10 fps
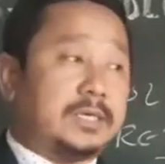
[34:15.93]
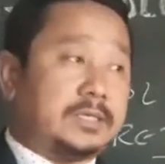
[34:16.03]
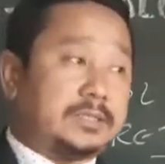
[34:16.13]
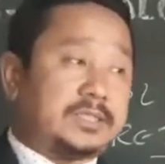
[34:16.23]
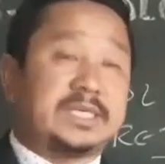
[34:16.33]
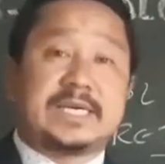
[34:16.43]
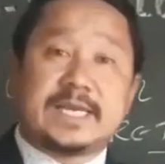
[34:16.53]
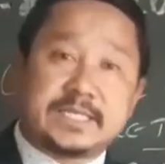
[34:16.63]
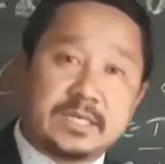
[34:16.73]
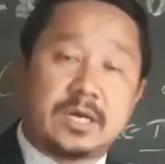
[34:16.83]

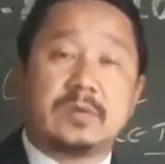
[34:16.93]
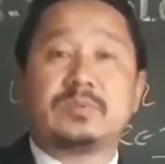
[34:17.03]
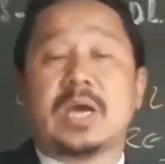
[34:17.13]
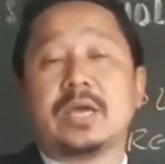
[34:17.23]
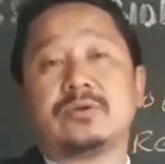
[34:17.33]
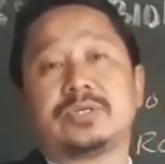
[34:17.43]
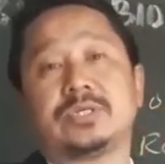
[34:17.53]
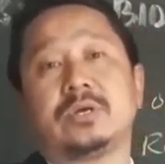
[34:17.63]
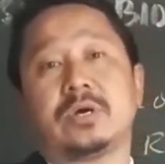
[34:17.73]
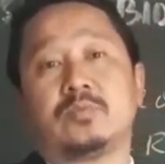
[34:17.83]
secretion of
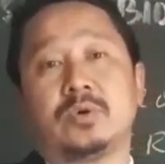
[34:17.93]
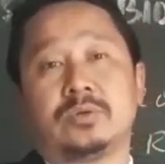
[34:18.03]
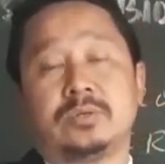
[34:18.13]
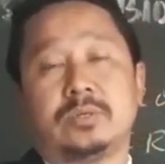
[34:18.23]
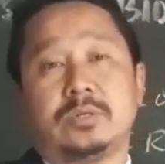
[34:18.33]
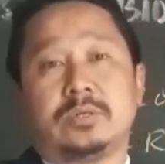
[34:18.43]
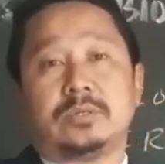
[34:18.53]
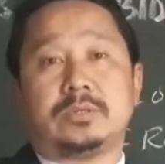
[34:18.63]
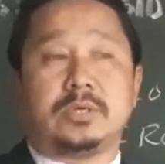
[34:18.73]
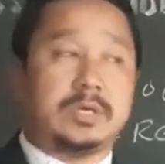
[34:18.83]
thyroxine hormone,
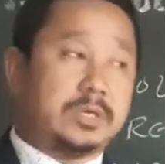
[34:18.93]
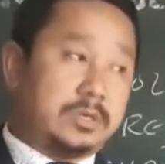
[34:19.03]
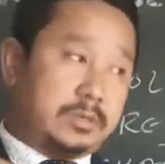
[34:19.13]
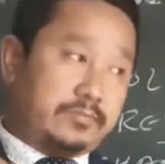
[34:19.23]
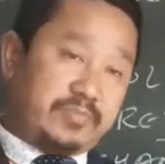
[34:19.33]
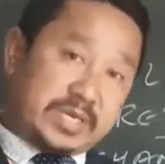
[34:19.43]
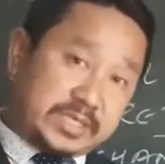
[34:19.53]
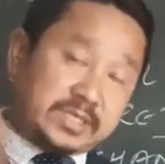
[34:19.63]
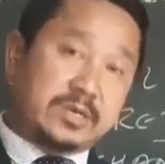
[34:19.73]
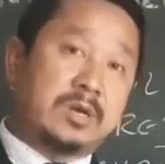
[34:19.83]
the
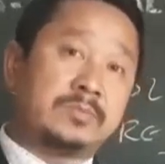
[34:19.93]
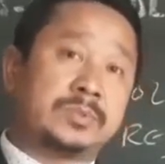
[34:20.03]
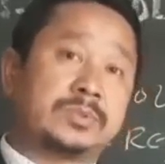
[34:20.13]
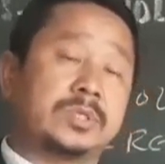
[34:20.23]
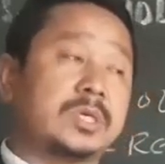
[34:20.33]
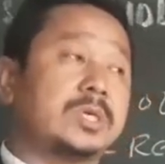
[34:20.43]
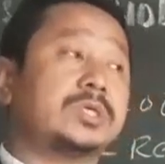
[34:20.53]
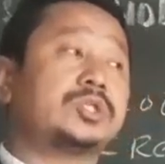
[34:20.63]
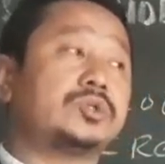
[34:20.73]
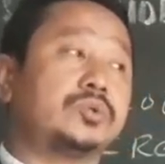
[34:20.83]
message comes
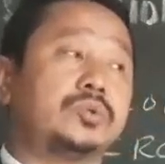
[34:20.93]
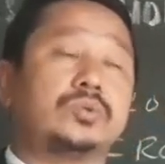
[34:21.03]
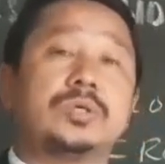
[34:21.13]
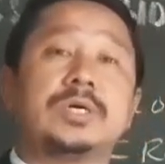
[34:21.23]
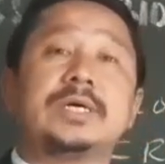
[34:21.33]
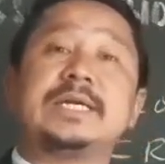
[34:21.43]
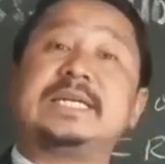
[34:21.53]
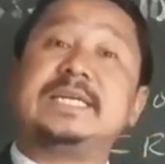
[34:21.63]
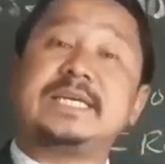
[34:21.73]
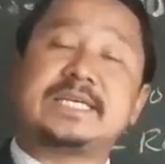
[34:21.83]
to
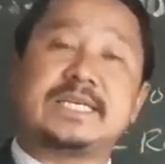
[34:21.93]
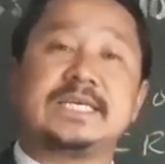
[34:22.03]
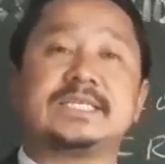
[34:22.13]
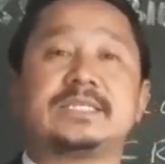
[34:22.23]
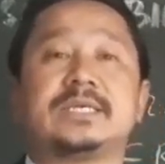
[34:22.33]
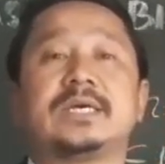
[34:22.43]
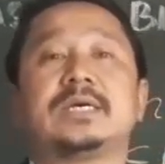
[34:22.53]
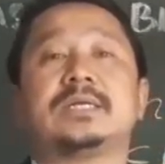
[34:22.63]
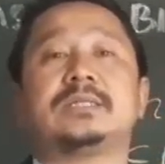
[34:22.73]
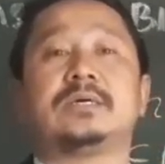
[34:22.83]
decrease
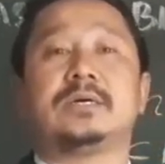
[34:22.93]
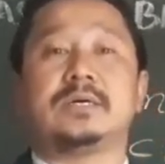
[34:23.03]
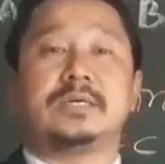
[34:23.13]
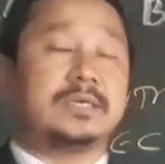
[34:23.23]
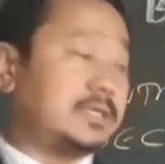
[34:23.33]
the